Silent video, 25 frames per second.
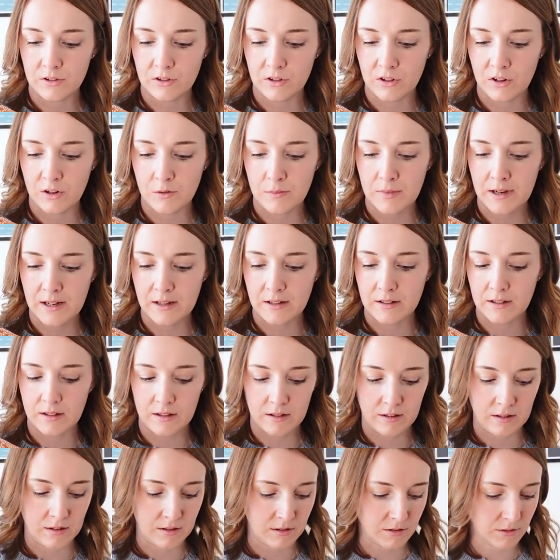2
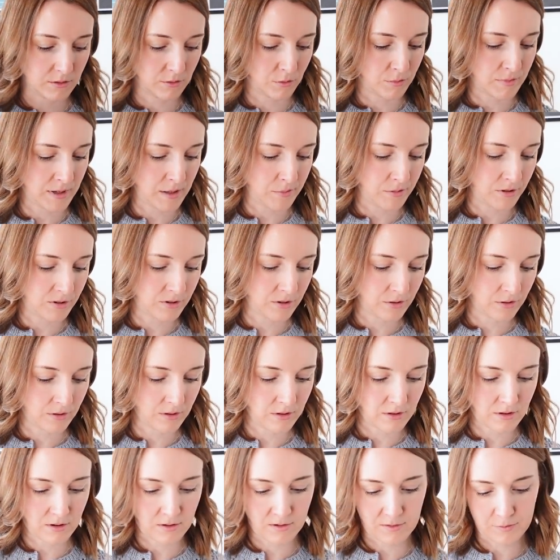meters, or maybe
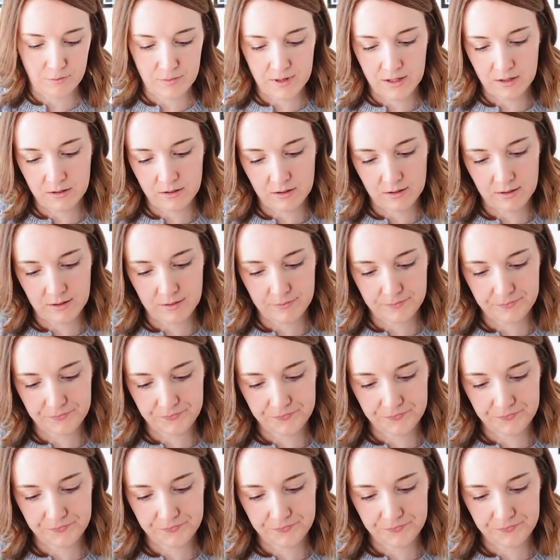2.5 meters.